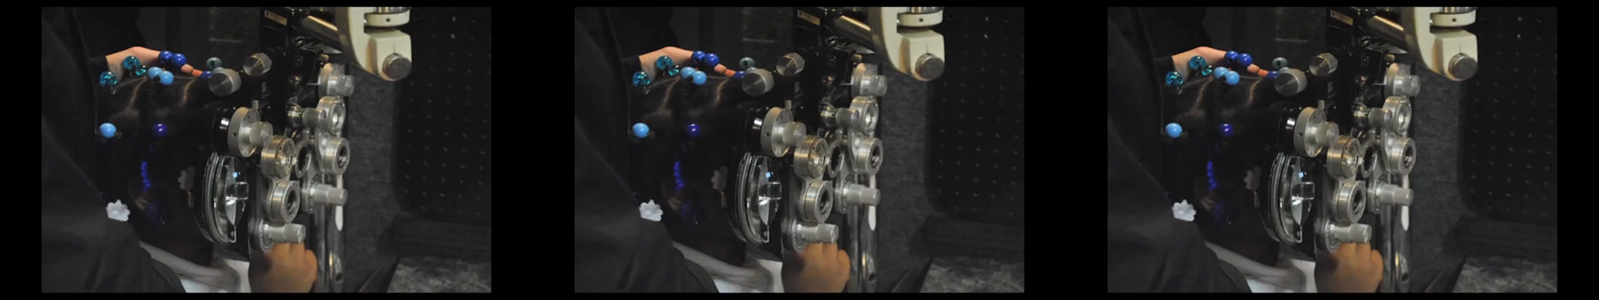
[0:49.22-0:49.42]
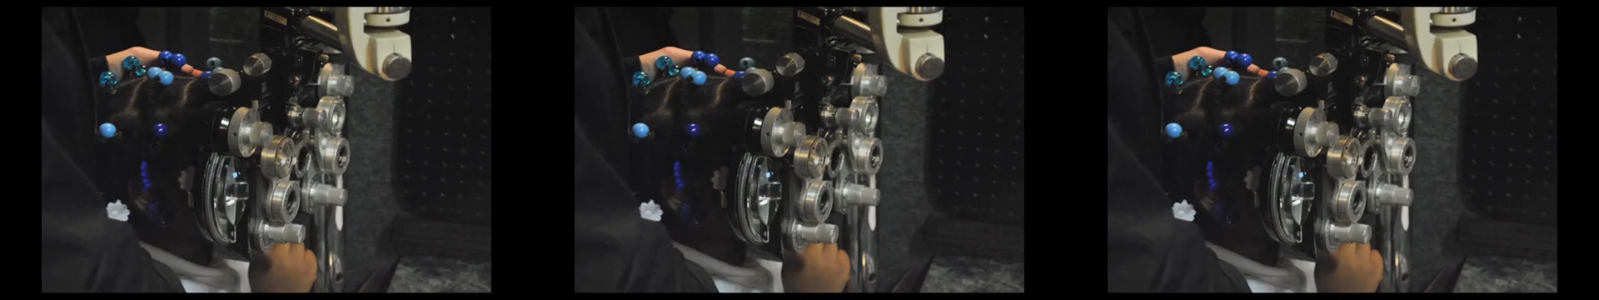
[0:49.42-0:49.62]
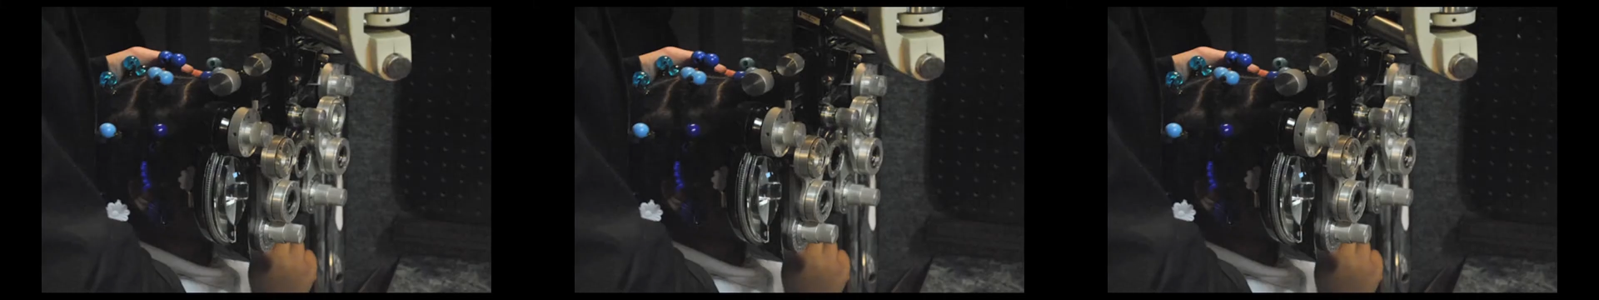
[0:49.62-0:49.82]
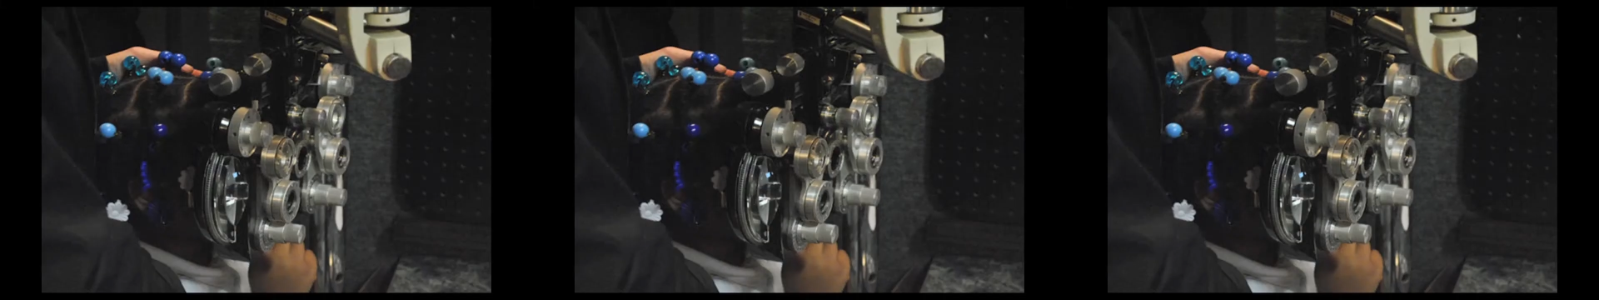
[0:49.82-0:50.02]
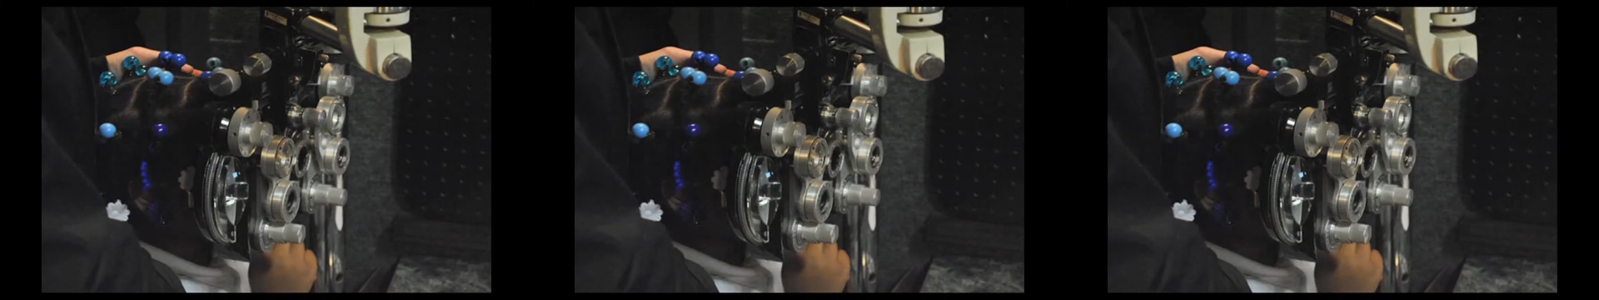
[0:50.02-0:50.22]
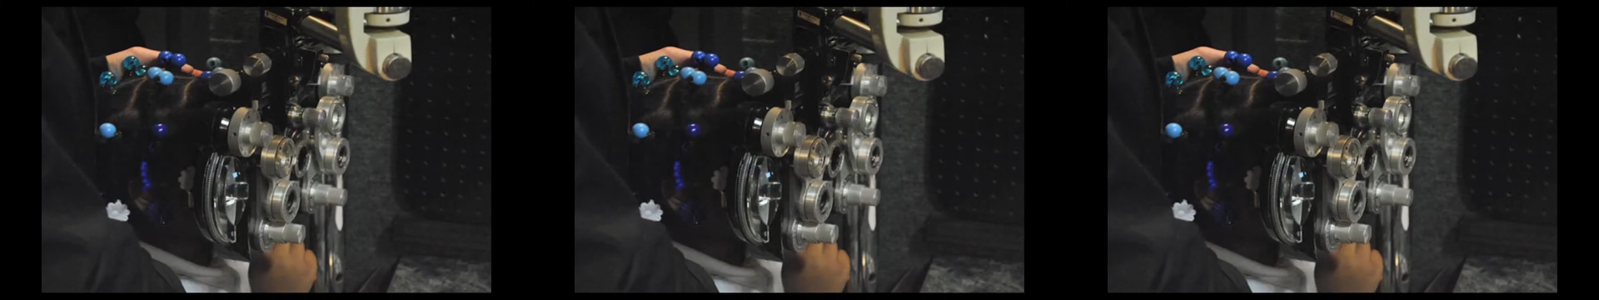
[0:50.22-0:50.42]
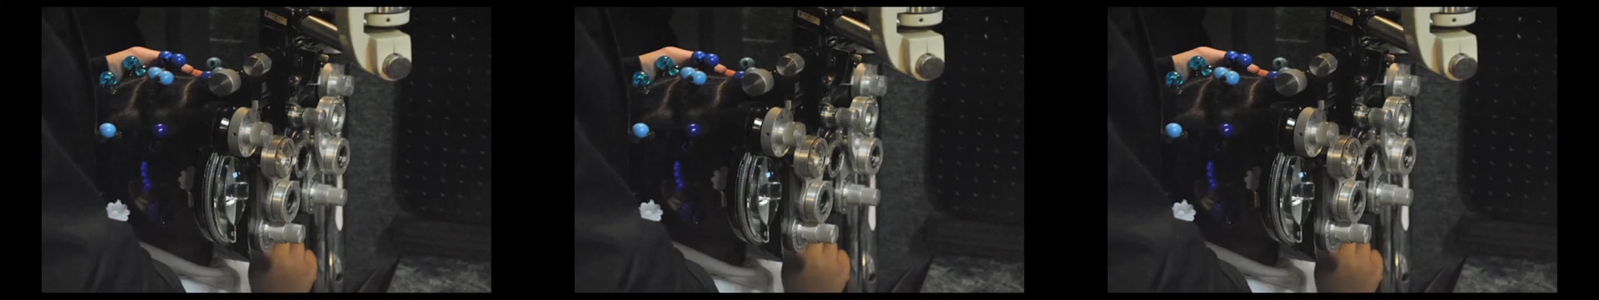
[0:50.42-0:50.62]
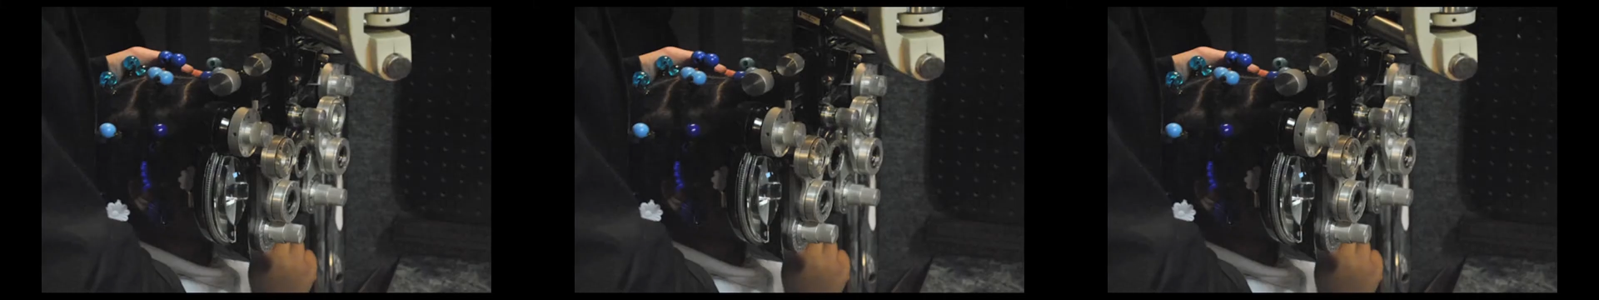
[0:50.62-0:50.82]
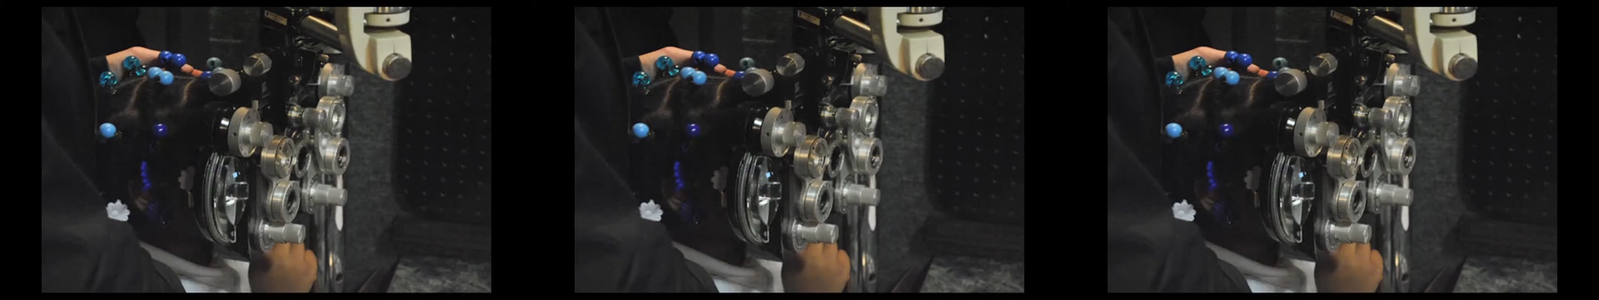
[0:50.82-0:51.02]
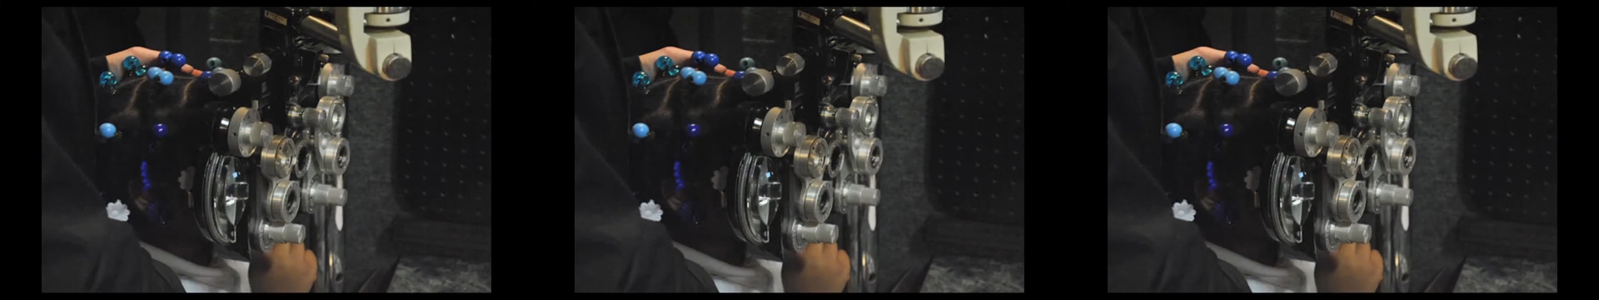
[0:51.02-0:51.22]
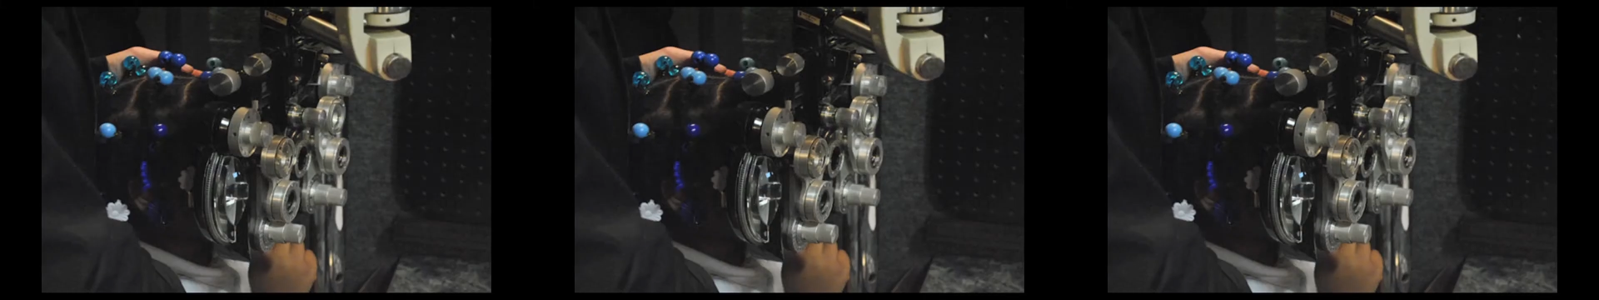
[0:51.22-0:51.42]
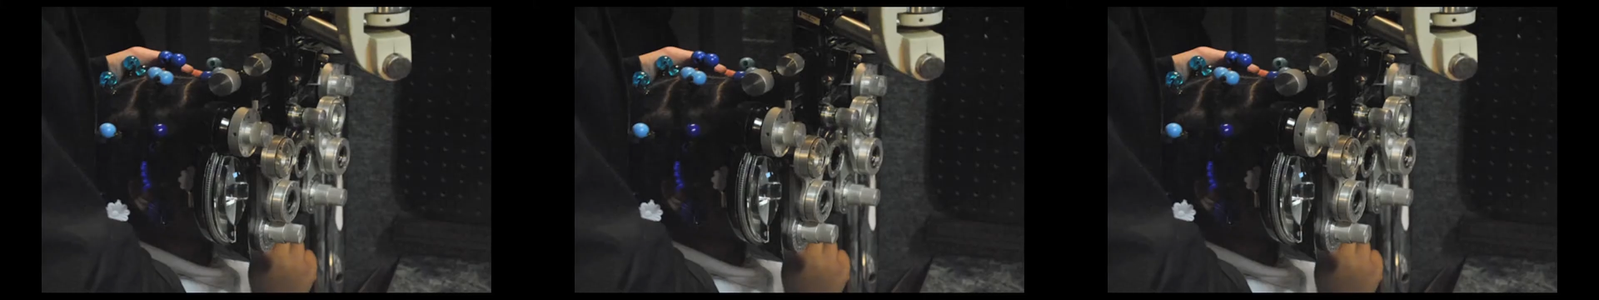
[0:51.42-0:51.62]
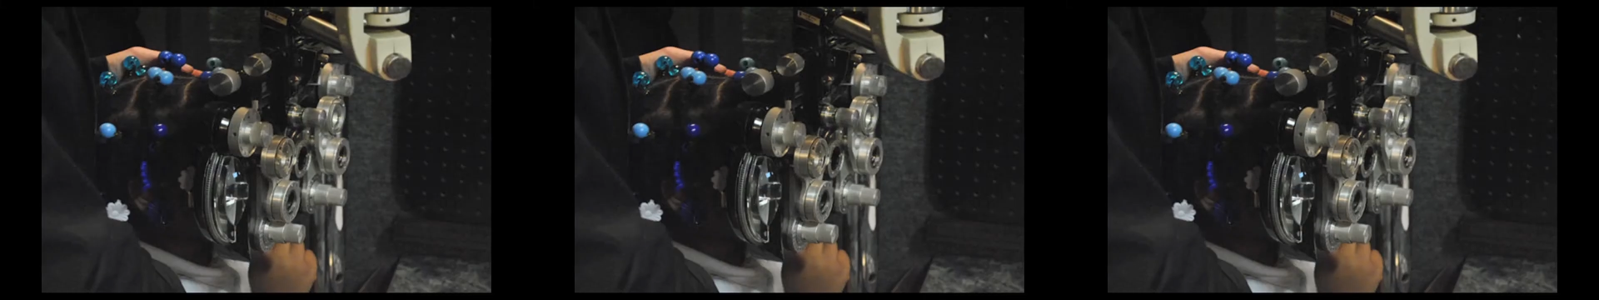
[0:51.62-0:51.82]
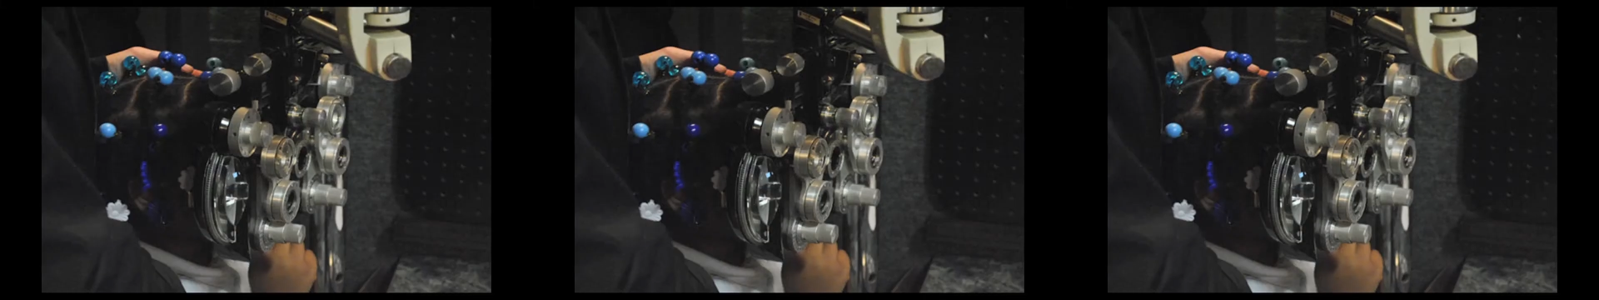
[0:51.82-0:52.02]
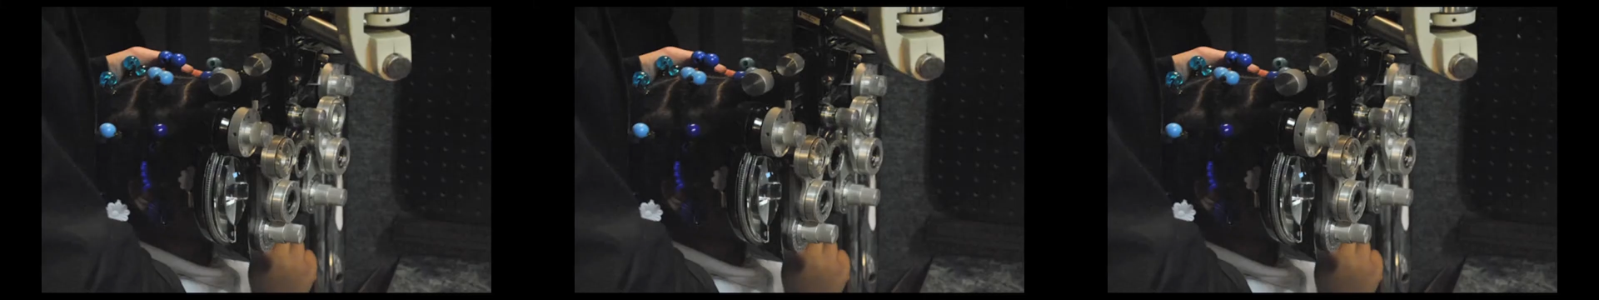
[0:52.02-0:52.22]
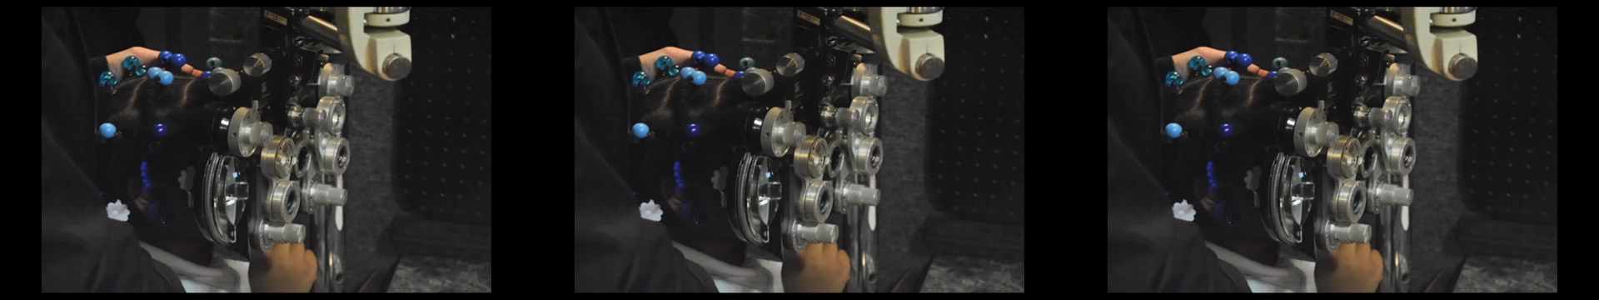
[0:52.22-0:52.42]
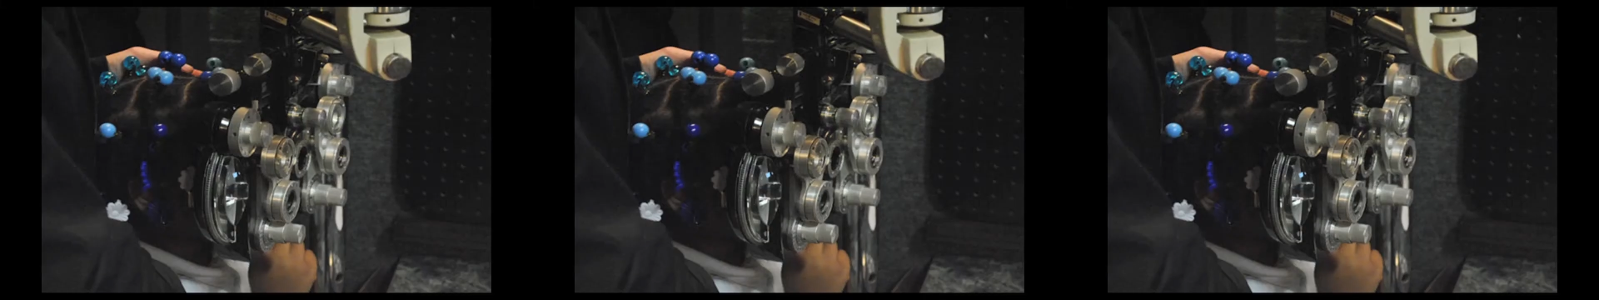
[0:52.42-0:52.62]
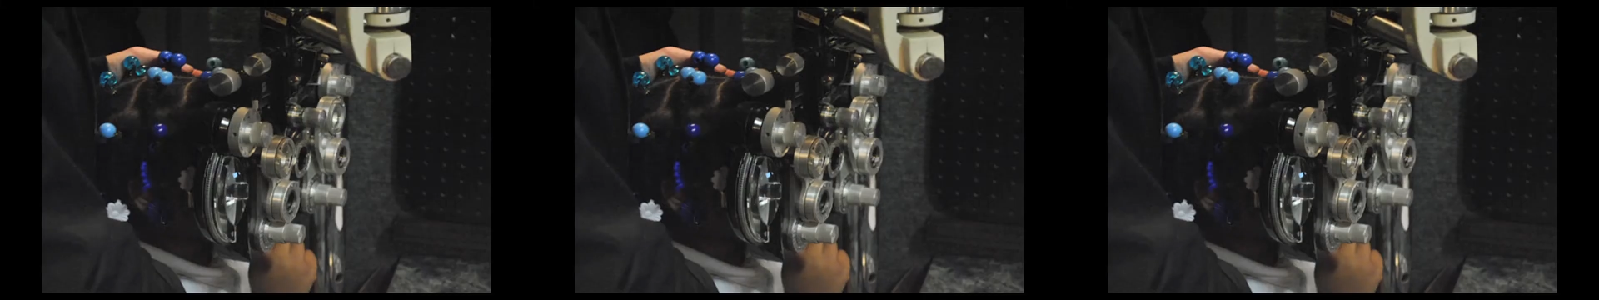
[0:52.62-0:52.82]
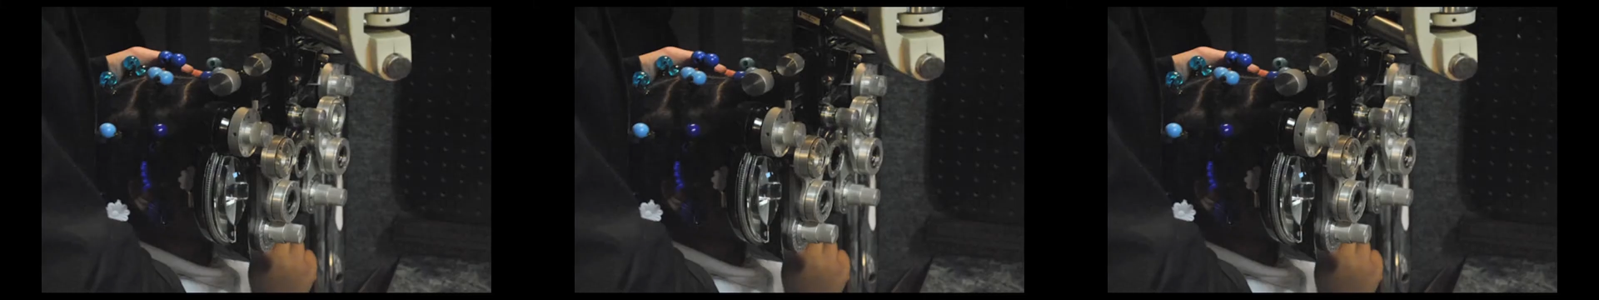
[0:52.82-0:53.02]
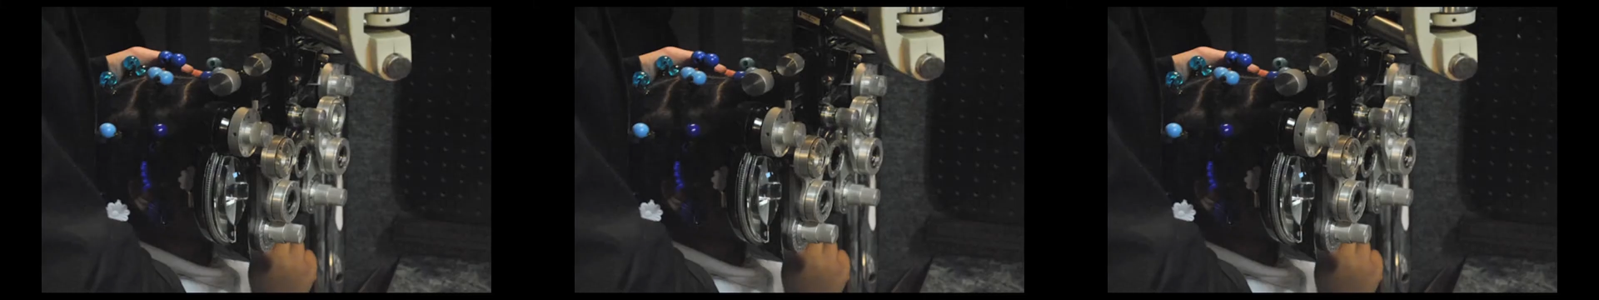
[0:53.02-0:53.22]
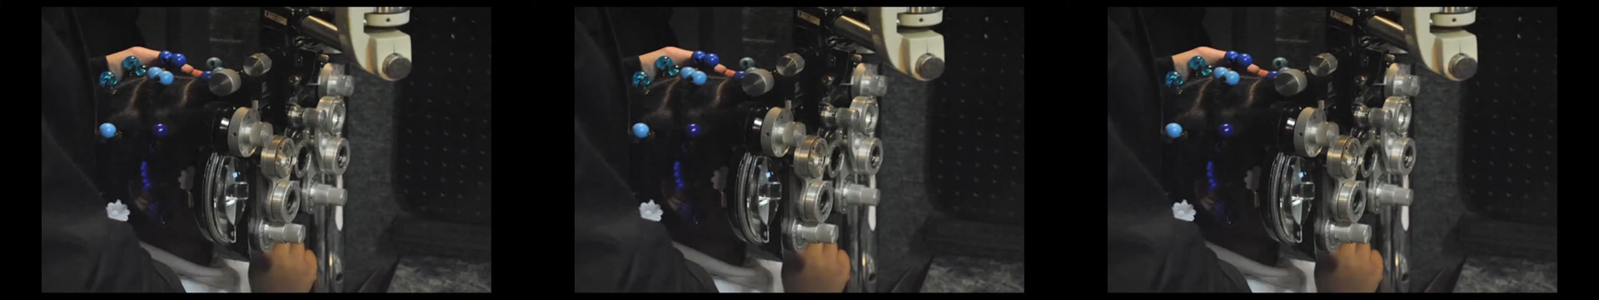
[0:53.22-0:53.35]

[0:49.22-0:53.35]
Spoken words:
No face is visible, so there are no lips to read.